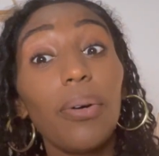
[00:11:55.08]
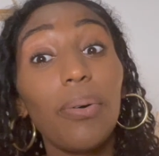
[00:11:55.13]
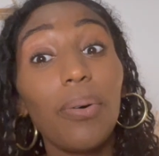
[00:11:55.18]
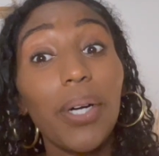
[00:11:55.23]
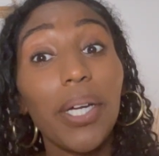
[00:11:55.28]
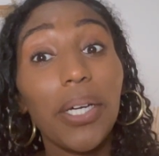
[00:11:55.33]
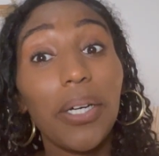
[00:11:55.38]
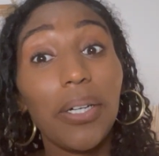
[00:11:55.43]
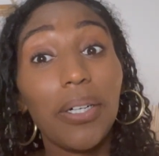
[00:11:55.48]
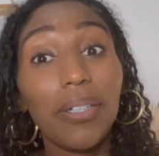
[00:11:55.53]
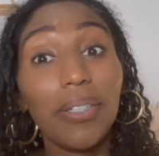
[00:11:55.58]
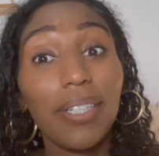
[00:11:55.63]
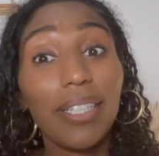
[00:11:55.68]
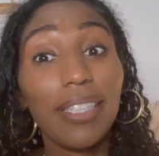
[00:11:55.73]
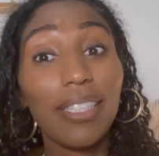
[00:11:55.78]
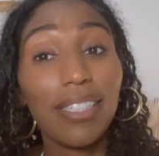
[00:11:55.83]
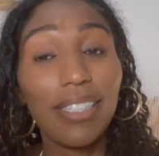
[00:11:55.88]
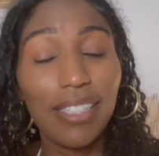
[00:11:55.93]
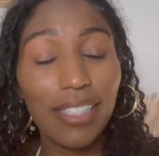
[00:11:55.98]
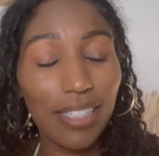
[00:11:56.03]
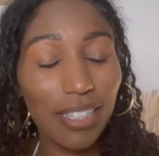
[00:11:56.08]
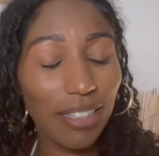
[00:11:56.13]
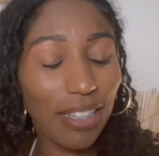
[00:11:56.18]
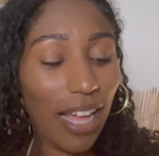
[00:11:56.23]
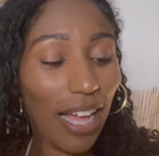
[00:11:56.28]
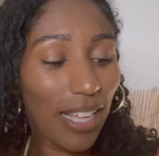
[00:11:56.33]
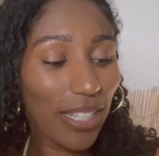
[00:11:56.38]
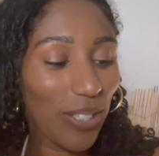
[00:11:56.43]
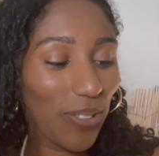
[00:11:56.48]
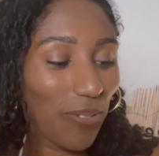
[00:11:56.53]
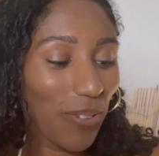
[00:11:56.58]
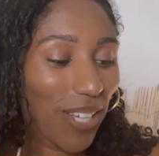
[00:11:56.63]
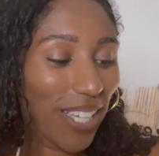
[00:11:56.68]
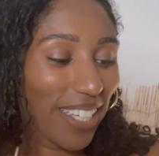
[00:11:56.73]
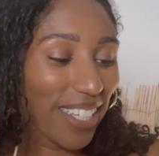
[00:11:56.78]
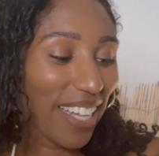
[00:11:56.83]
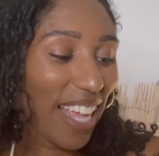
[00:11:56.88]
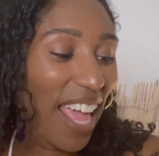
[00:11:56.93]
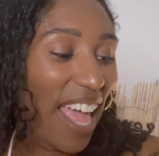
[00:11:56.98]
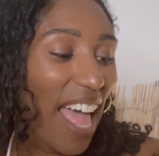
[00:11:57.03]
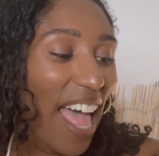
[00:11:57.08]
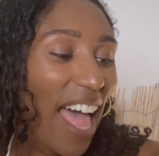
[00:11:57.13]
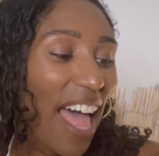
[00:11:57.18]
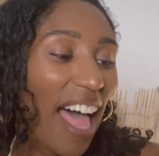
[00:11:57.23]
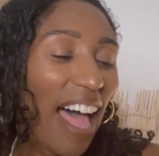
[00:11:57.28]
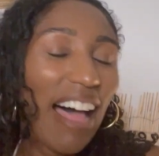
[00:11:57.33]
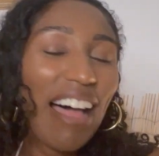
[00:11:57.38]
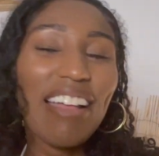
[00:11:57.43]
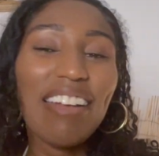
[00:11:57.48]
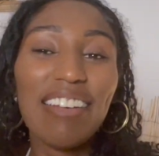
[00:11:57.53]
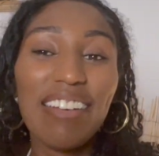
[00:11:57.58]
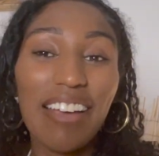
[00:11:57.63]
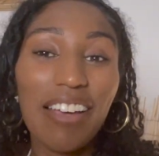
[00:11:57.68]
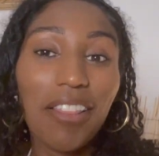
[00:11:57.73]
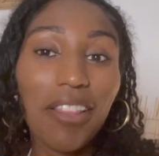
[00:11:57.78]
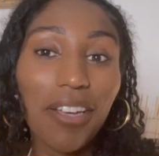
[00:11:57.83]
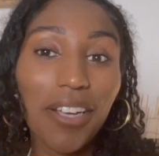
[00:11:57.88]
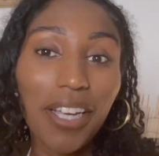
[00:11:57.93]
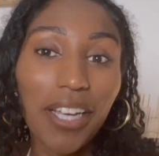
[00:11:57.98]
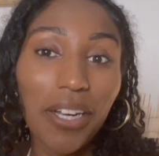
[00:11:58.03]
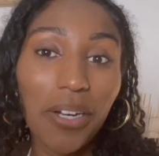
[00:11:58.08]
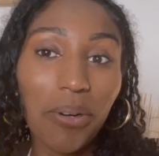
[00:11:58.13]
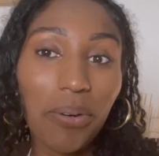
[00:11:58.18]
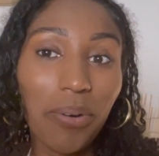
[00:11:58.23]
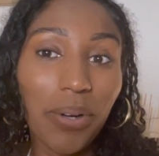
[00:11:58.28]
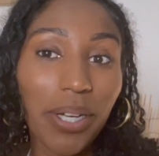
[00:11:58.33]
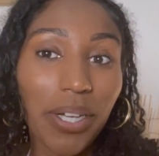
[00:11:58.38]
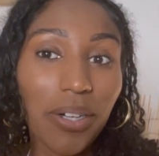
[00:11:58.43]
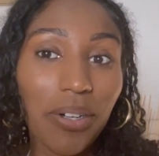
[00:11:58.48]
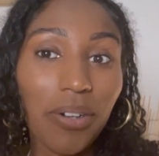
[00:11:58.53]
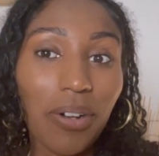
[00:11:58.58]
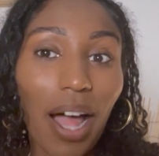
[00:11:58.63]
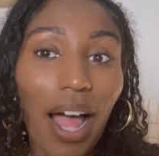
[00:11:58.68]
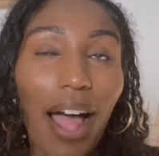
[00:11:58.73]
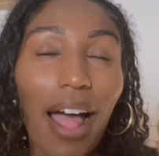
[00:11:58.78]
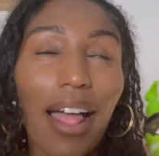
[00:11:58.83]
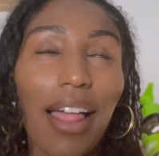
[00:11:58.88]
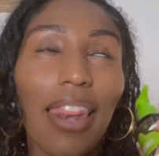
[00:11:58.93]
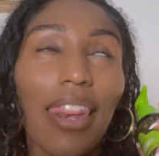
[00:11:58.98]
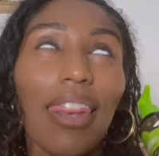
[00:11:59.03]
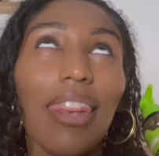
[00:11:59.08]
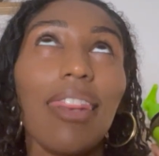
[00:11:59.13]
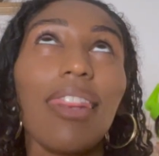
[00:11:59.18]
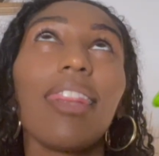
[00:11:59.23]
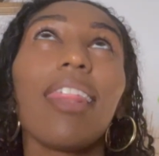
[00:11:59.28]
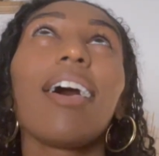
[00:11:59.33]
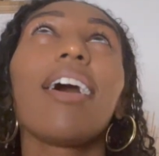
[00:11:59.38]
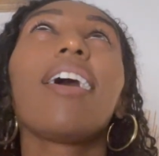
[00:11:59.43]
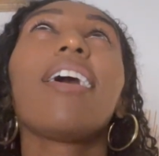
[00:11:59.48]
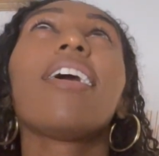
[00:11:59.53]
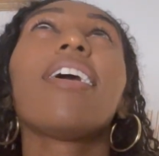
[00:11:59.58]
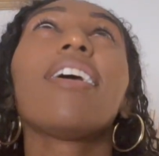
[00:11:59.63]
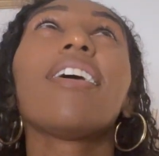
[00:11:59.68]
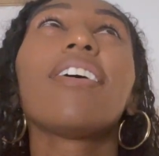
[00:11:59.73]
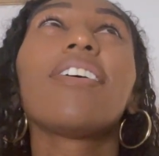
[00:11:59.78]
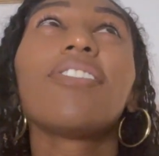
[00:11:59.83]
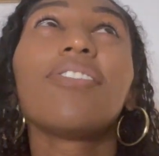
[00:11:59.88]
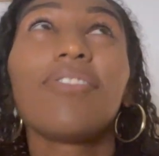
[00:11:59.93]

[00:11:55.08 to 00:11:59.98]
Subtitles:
oil, and this is the last one. Another hair oil I love